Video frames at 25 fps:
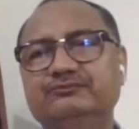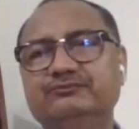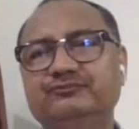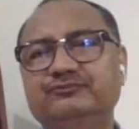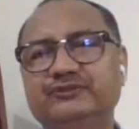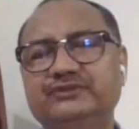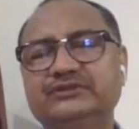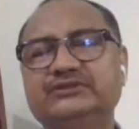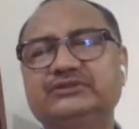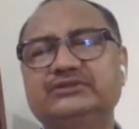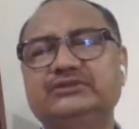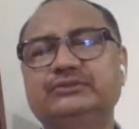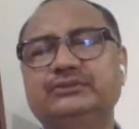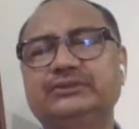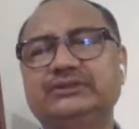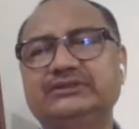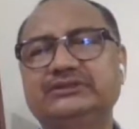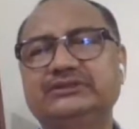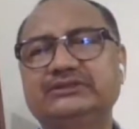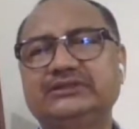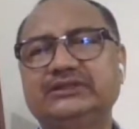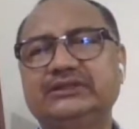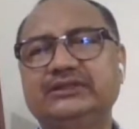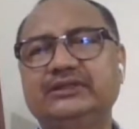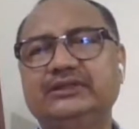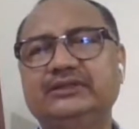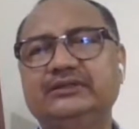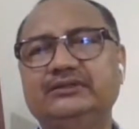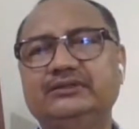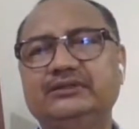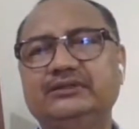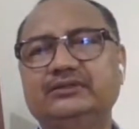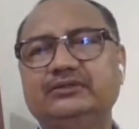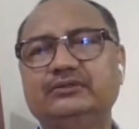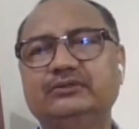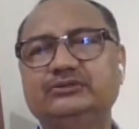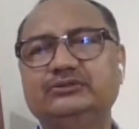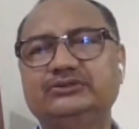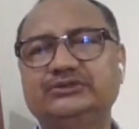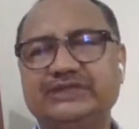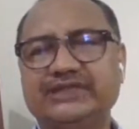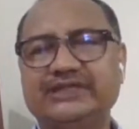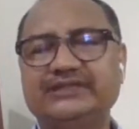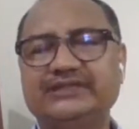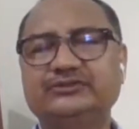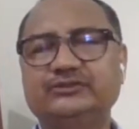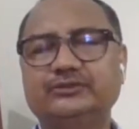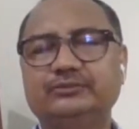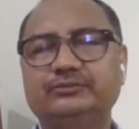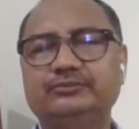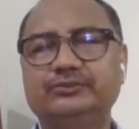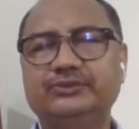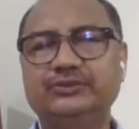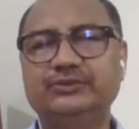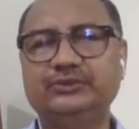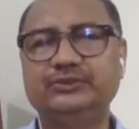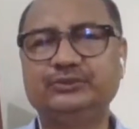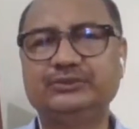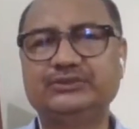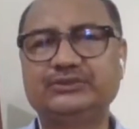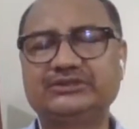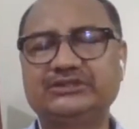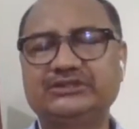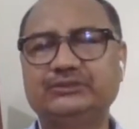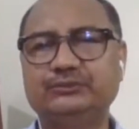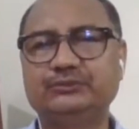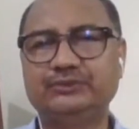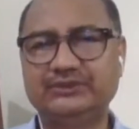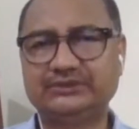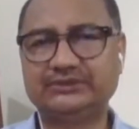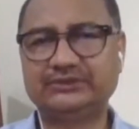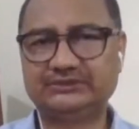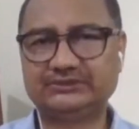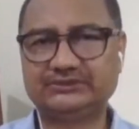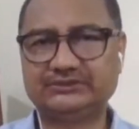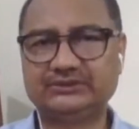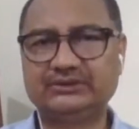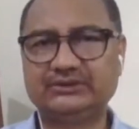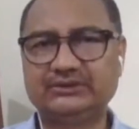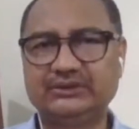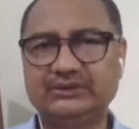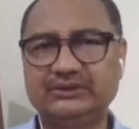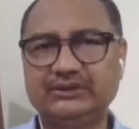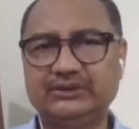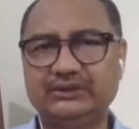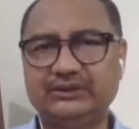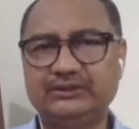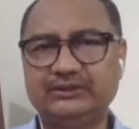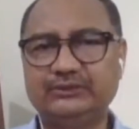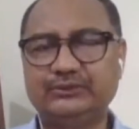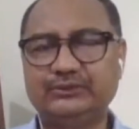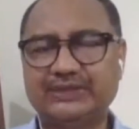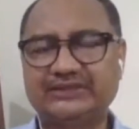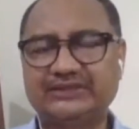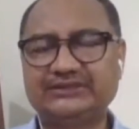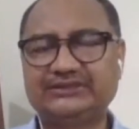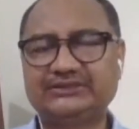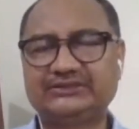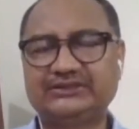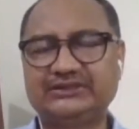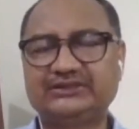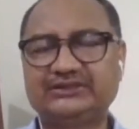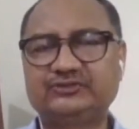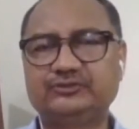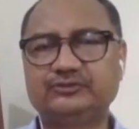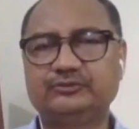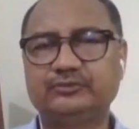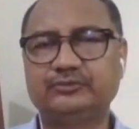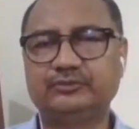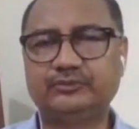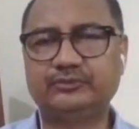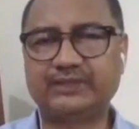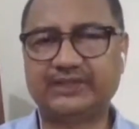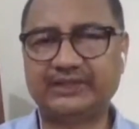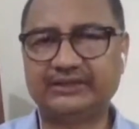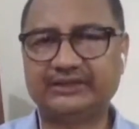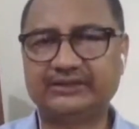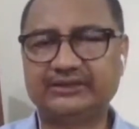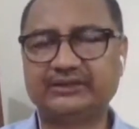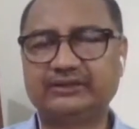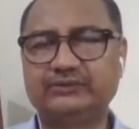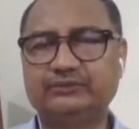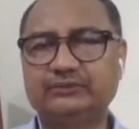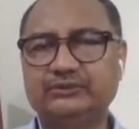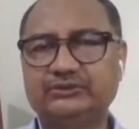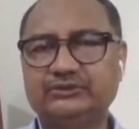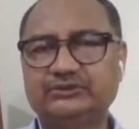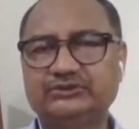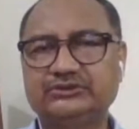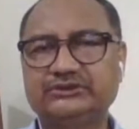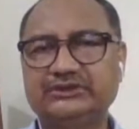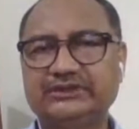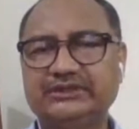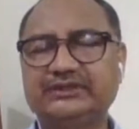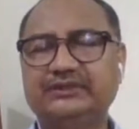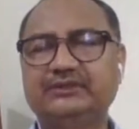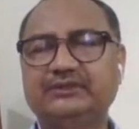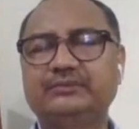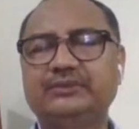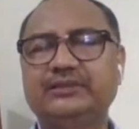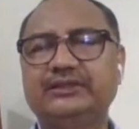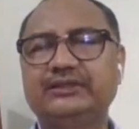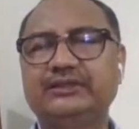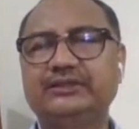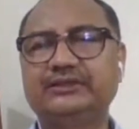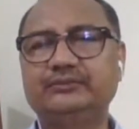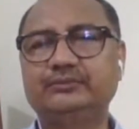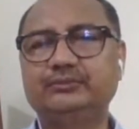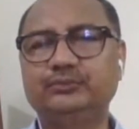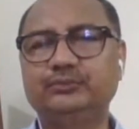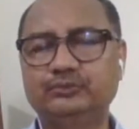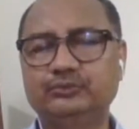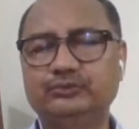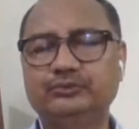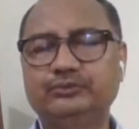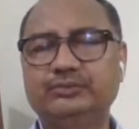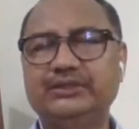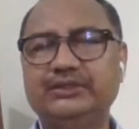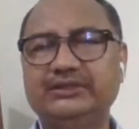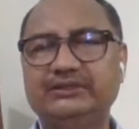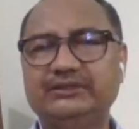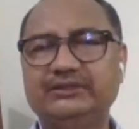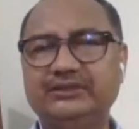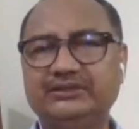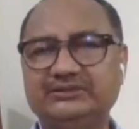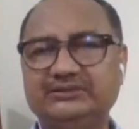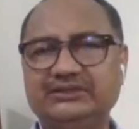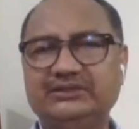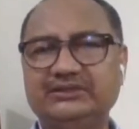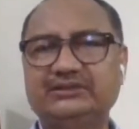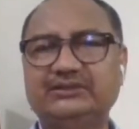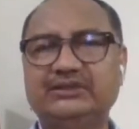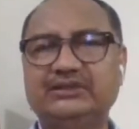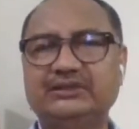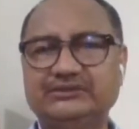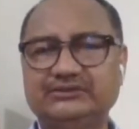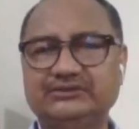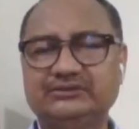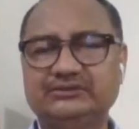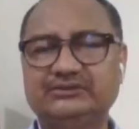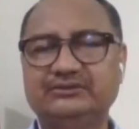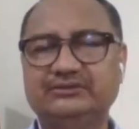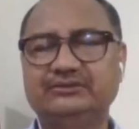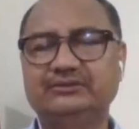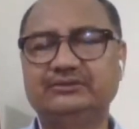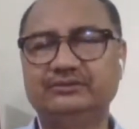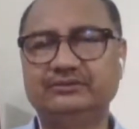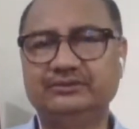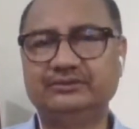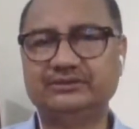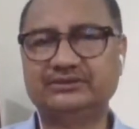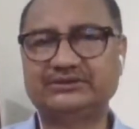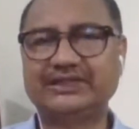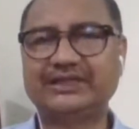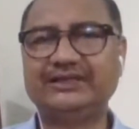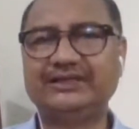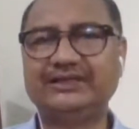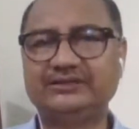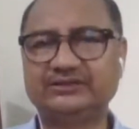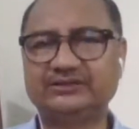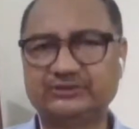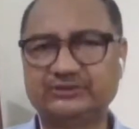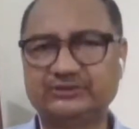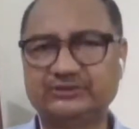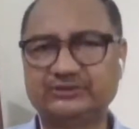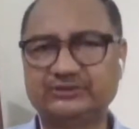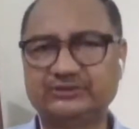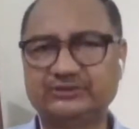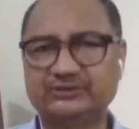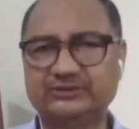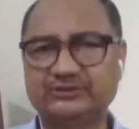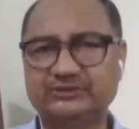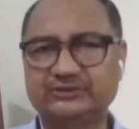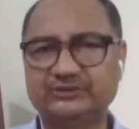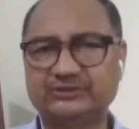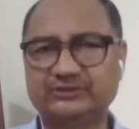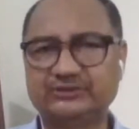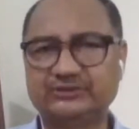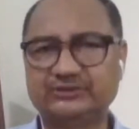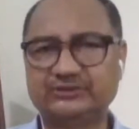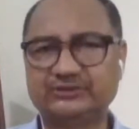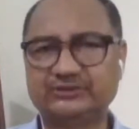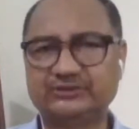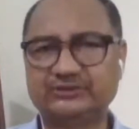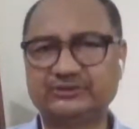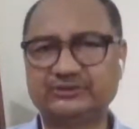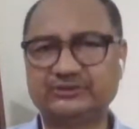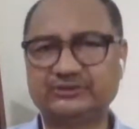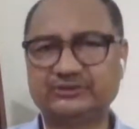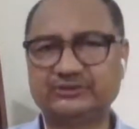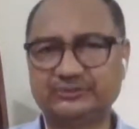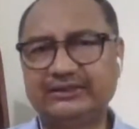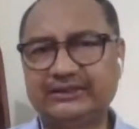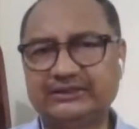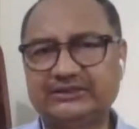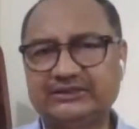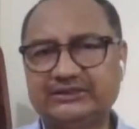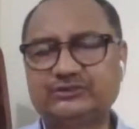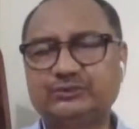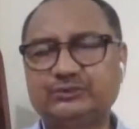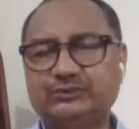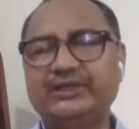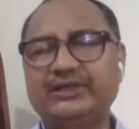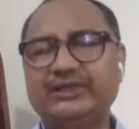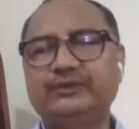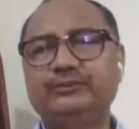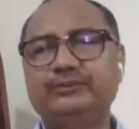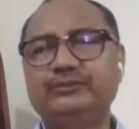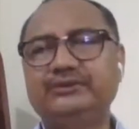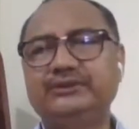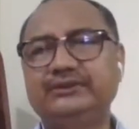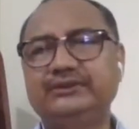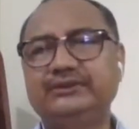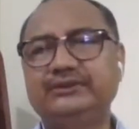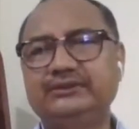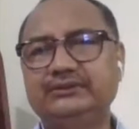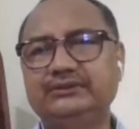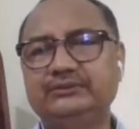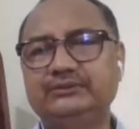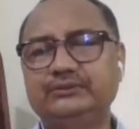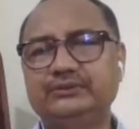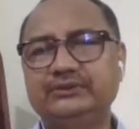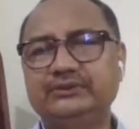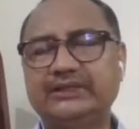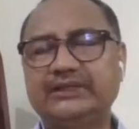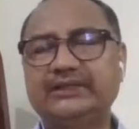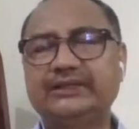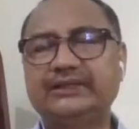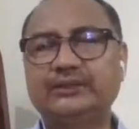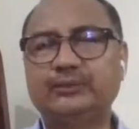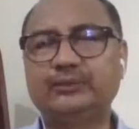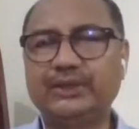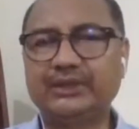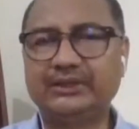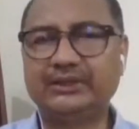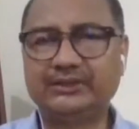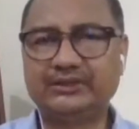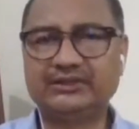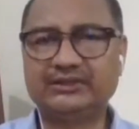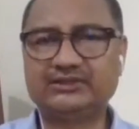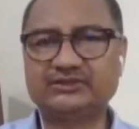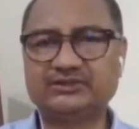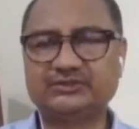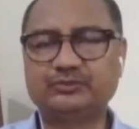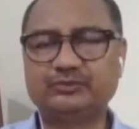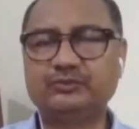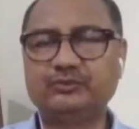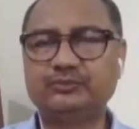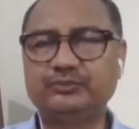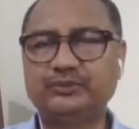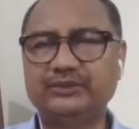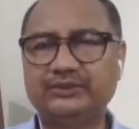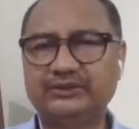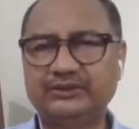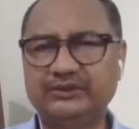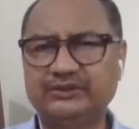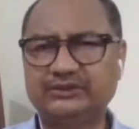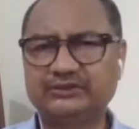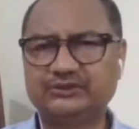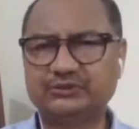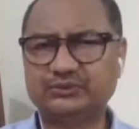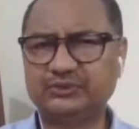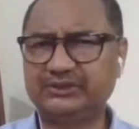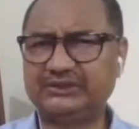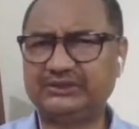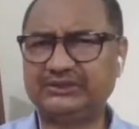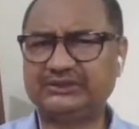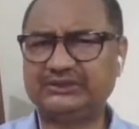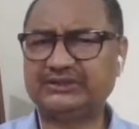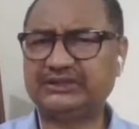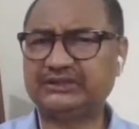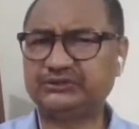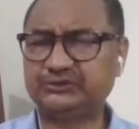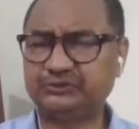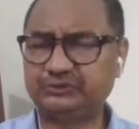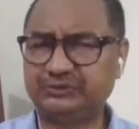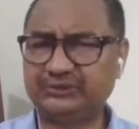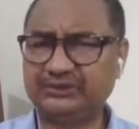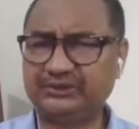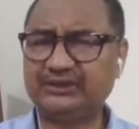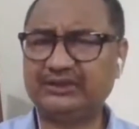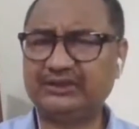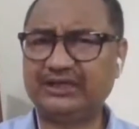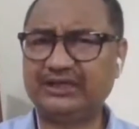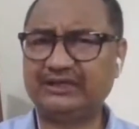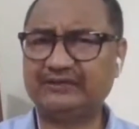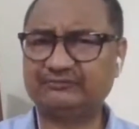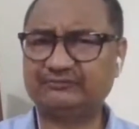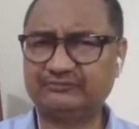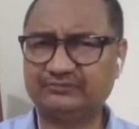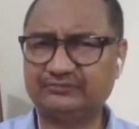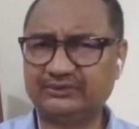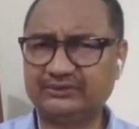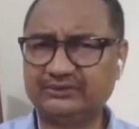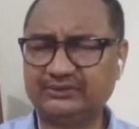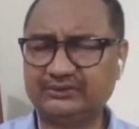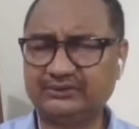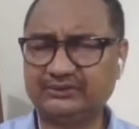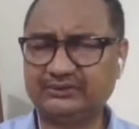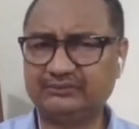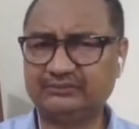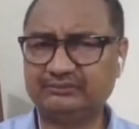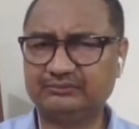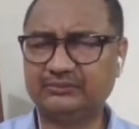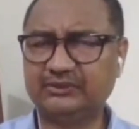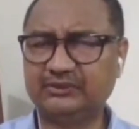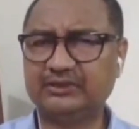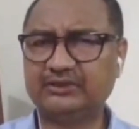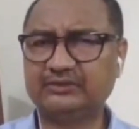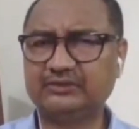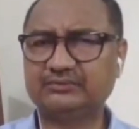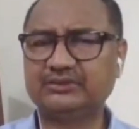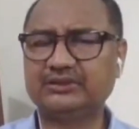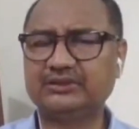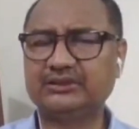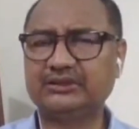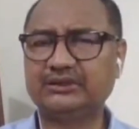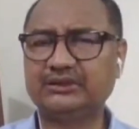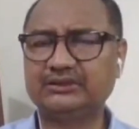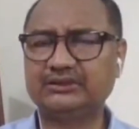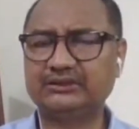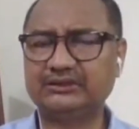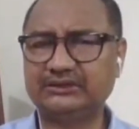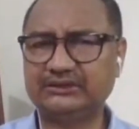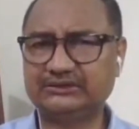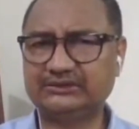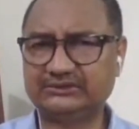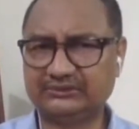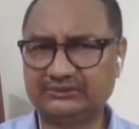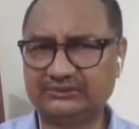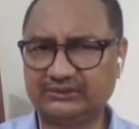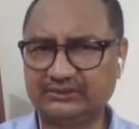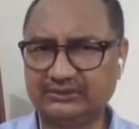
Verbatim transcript: first you can say the conscience of USA was United States of America was shaken by that book by Rachel Carson, The Silent Spring, and that is where we and the wilderness movement there. So it is actually after Mahatma Gandhi's